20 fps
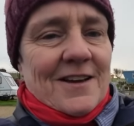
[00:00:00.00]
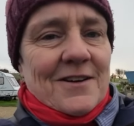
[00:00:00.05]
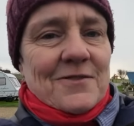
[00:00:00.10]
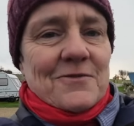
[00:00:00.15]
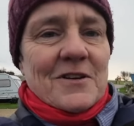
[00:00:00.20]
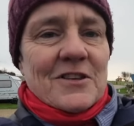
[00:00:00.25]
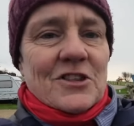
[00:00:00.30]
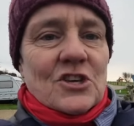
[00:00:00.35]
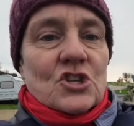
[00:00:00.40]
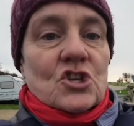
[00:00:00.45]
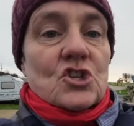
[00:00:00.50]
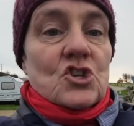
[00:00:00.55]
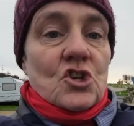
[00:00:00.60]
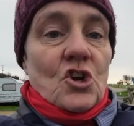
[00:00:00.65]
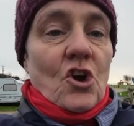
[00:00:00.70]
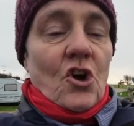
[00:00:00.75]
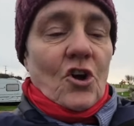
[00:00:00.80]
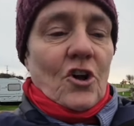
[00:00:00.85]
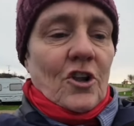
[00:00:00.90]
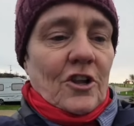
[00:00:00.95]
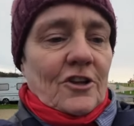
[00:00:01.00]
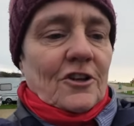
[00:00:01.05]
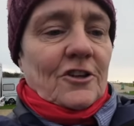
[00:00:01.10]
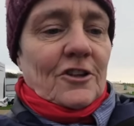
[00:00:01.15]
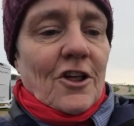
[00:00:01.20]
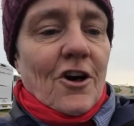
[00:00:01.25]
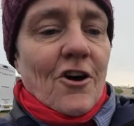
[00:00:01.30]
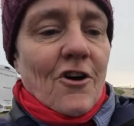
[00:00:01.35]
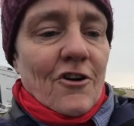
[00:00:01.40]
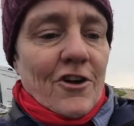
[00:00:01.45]
with a chocolate
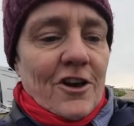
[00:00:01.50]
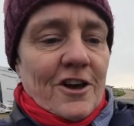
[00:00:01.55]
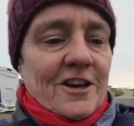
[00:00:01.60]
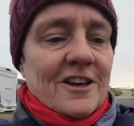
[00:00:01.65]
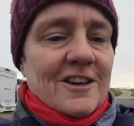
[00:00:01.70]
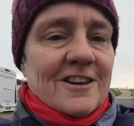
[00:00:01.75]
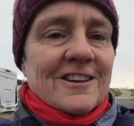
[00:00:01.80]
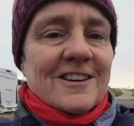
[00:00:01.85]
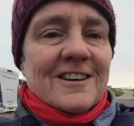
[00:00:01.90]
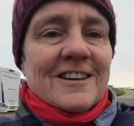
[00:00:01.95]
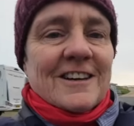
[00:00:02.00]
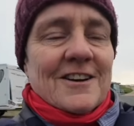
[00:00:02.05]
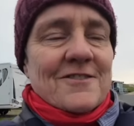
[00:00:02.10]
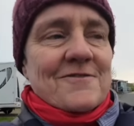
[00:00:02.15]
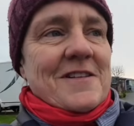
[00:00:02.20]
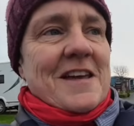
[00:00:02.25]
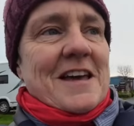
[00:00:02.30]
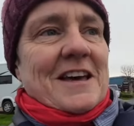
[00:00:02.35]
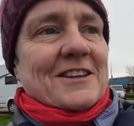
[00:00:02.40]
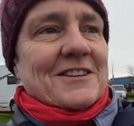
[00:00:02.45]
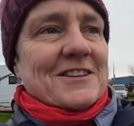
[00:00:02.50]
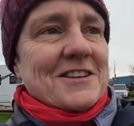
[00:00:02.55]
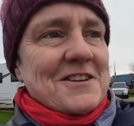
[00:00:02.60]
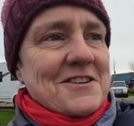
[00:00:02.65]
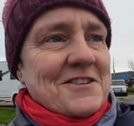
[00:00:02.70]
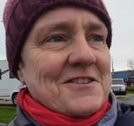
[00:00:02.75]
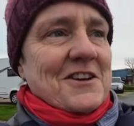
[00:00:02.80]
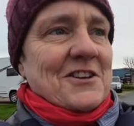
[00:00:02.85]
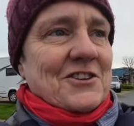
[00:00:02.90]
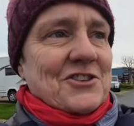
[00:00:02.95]
log. We had
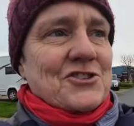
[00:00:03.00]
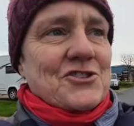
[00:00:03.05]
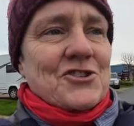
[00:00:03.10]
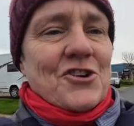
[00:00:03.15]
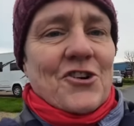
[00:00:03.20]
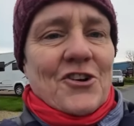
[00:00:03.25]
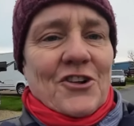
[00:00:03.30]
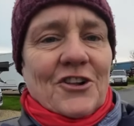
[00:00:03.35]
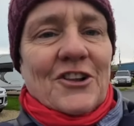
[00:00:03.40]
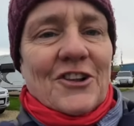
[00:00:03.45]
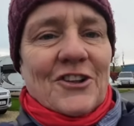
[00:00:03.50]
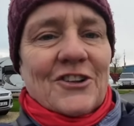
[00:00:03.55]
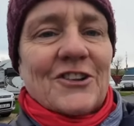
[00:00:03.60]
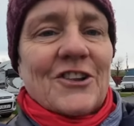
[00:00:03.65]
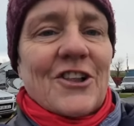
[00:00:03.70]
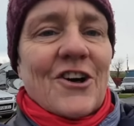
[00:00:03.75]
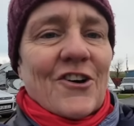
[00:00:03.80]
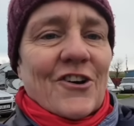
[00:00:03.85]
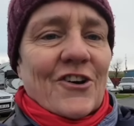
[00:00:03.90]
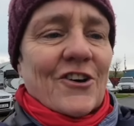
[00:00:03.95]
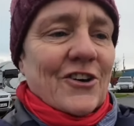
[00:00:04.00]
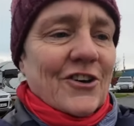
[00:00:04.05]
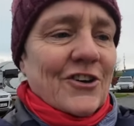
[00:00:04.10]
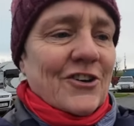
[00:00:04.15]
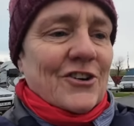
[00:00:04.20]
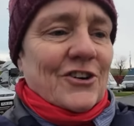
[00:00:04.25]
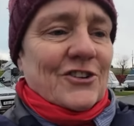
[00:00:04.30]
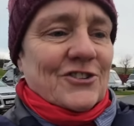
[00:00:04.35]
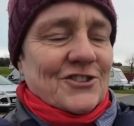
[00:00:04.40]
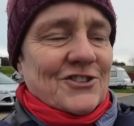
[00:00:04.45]
a chocolate log and
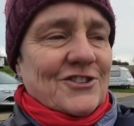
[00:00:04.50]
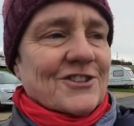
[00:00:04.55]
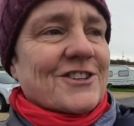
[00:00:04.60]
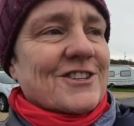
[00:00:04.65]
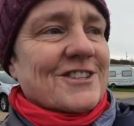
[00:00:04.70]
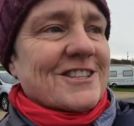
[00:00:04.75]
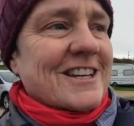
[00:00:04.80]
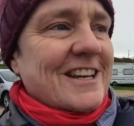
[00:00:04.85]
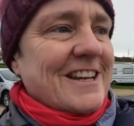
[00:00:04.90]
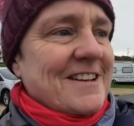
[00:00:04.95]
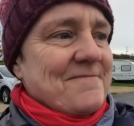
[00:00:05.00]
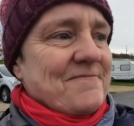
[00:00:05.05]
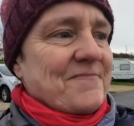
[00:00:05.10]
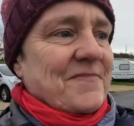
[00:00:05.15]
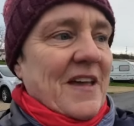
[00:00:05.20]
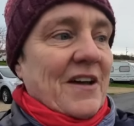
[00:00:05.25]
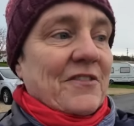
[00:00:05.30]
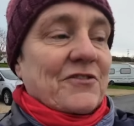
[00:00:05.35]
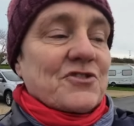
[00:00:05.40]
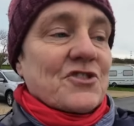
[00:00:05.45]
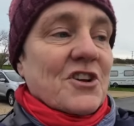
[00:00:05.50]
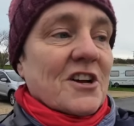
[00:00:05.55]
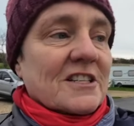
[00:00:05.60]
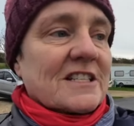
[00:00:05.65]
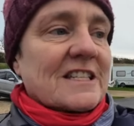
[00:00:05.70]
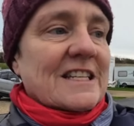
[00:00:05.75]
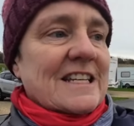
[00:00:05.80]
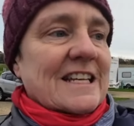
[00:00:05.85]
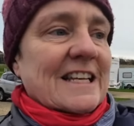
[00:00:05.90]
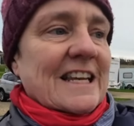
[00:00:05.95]
custard after our
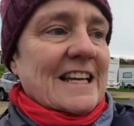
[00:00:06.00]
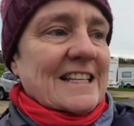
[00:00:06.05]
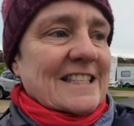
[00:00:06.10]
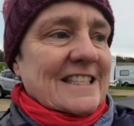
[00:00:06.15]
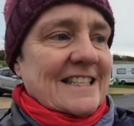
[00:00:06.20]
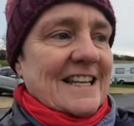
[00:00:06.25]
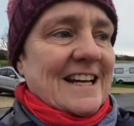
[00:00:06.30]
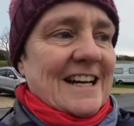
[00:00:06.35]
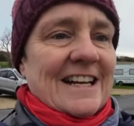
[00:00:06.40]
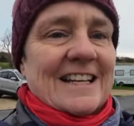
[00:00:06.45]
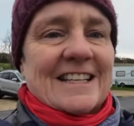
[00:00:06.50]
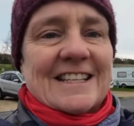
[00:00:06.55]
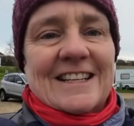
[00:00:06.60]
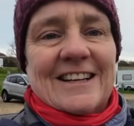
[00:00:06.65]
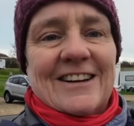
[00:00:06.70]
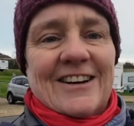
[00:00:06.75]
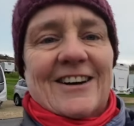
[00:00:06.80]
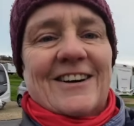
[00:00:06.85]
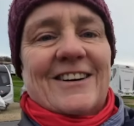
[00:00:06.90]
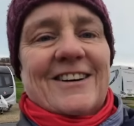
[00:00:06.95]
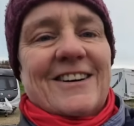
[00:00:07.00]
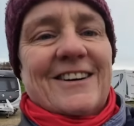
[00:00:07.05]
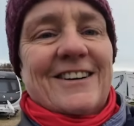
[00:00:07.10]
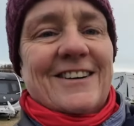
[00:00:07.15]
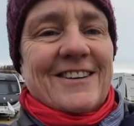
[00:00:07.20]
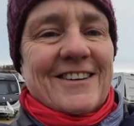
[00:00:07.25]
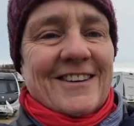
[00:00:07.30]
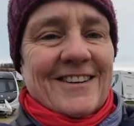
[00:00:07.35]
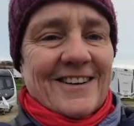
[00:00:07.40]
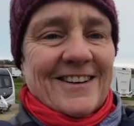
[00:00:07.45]
dinner last night.
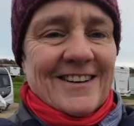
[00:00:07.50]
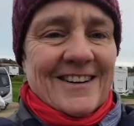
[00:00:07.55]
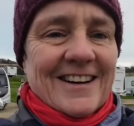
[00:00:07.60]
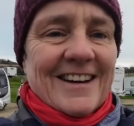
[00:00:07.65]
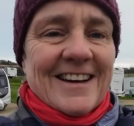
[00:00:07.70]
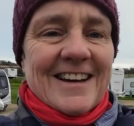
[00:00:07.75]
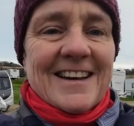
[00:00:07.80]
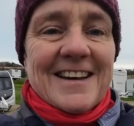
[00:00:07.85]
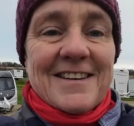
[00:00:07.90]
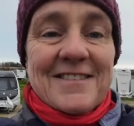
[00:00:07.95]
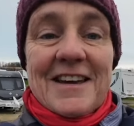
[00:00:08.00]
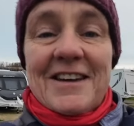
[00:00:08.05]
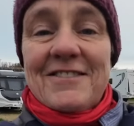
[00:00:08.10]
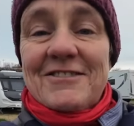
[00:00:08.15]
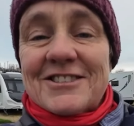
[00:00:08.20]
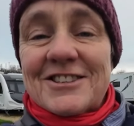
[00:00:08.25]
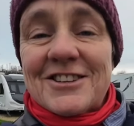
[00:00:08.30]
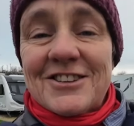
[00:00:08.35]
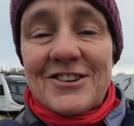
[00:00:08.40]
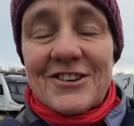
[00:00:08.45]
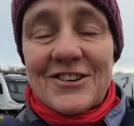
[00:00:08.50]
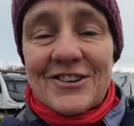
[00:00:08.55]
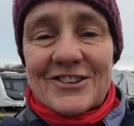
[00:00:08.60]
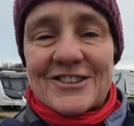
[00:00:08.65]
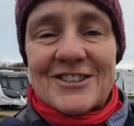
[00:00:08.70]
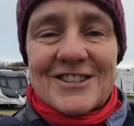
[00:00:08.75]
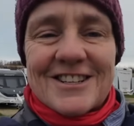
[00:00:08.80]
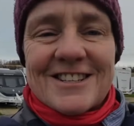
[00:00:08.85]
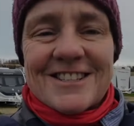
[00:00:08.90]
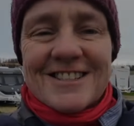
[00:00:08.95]
It was
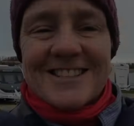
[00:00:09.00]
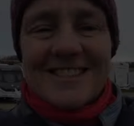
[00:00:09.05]
gorgeous.